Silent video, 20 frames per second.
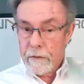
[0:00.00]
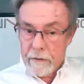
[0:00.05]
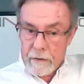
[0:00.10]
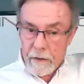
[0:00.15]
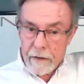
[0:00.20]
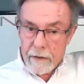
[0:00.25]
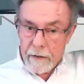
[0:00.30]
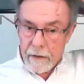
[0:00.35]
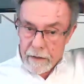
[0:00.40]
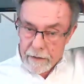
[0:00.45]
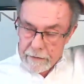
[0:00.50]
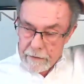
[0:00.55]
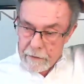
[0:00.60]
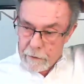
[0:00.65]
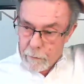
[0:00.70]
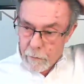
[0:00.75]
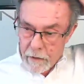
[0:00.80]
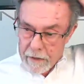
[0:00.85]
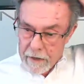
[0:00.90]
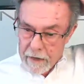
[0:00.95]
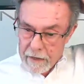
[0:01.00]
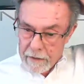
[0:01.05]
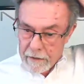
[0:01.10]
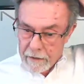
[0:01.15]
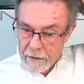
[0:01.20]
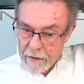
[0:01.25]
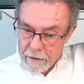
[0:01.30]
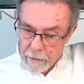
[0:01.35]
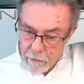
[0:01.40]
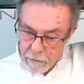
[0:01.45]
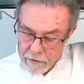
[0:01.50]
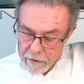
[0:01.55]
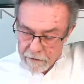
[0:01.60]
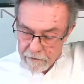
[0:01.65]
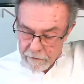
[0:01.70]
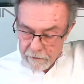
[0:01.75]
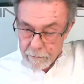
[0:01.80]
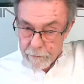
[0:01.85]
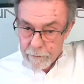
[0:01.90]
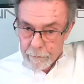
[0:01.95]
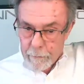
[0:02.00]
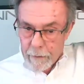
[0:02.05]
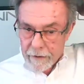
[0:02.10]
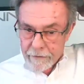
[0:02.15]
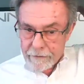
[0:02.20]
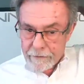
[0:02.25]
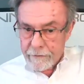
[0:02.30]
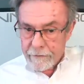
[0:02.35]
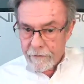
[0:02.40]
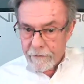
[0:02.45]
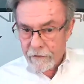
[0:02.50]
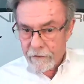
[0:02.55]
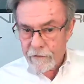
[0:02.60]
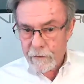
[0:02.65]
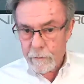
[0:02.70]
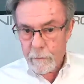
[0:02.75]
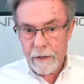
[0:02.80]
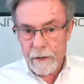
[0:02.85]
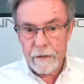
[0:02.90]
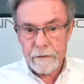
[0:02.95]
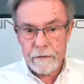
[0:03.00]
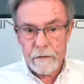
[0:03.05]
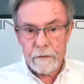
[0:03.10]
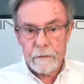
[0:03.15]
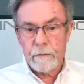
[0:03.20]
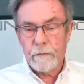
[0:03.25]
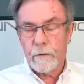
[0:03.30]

Okay. I need to wear a hat. I got all kinds of little things in my head.